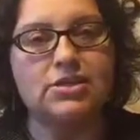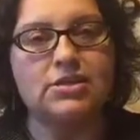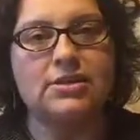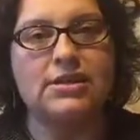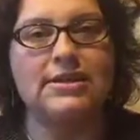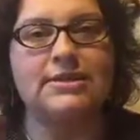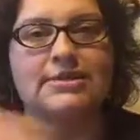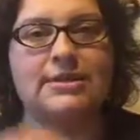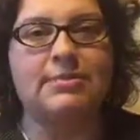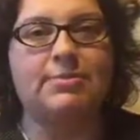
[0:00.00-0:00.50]

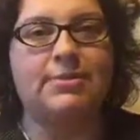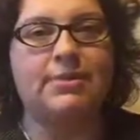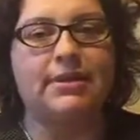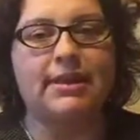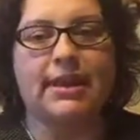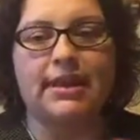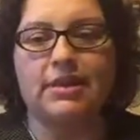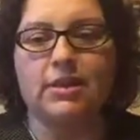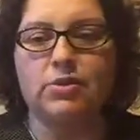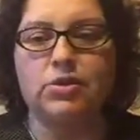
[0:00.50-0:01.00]
because they put
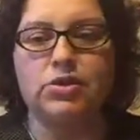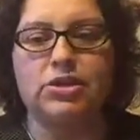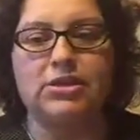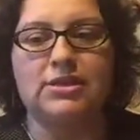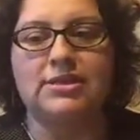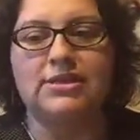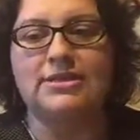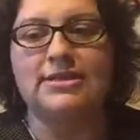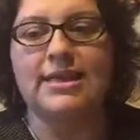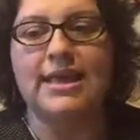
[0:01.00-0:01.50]
like
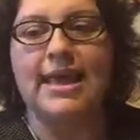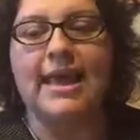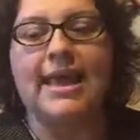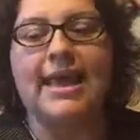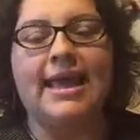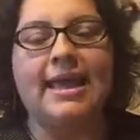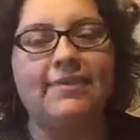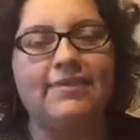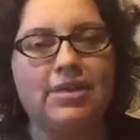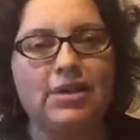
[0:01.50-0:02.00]
lotions,
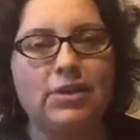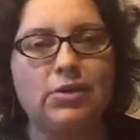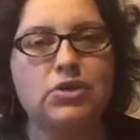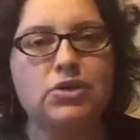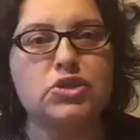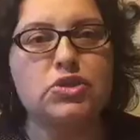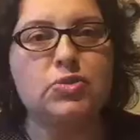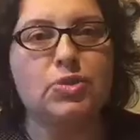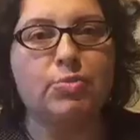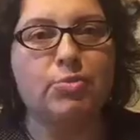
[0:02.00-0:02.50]
heavy
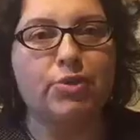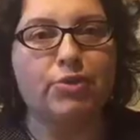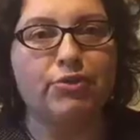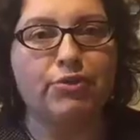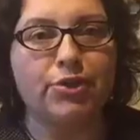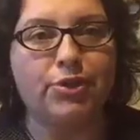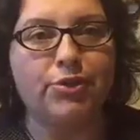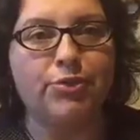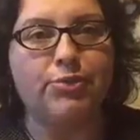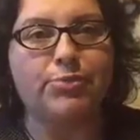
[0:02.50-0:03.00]
lotions with
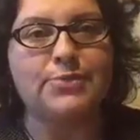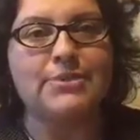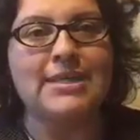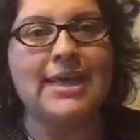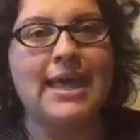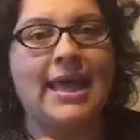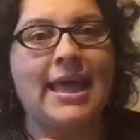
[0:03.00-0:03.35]
perfumes,